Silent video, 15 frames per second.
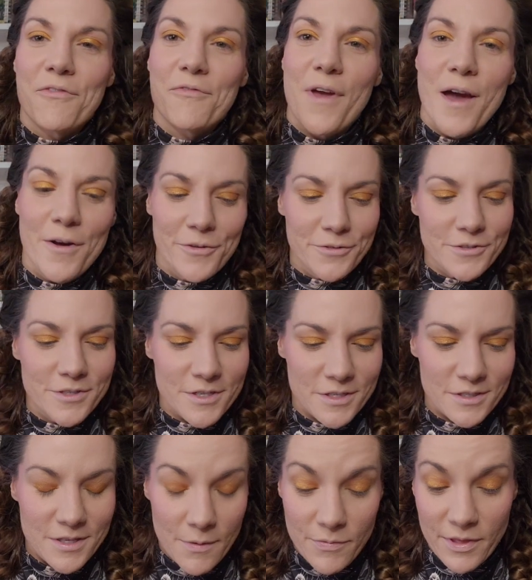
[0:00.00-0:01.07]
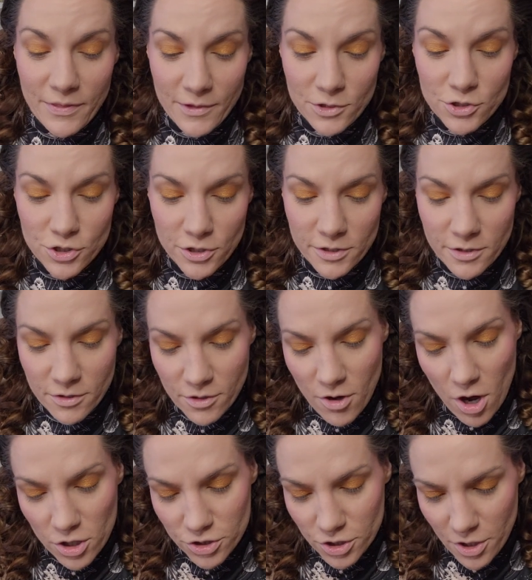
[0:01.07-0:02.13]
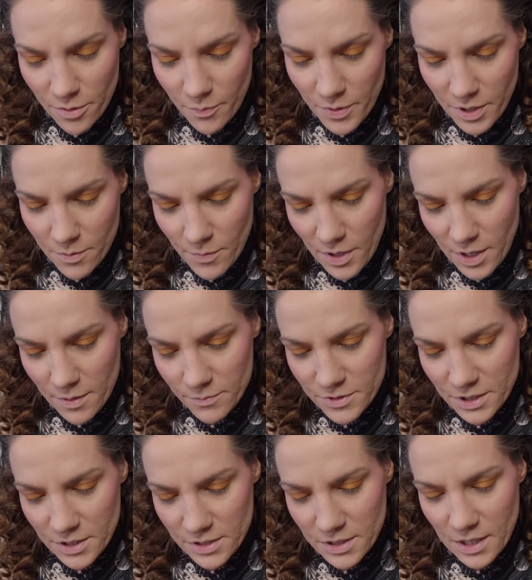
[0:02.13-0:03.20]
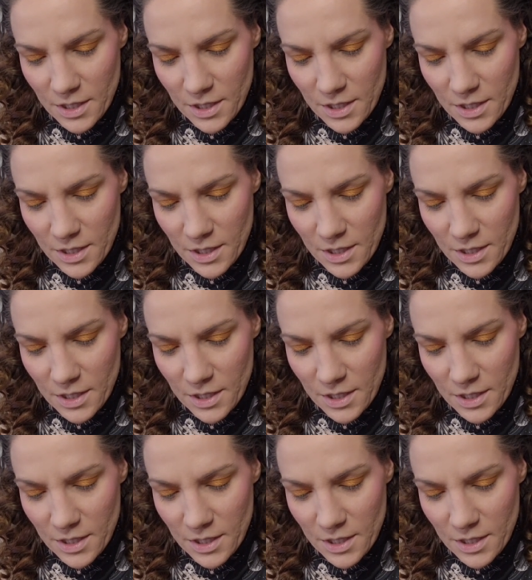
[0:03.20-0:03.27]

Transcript: found something that should gosh darn be in my empties.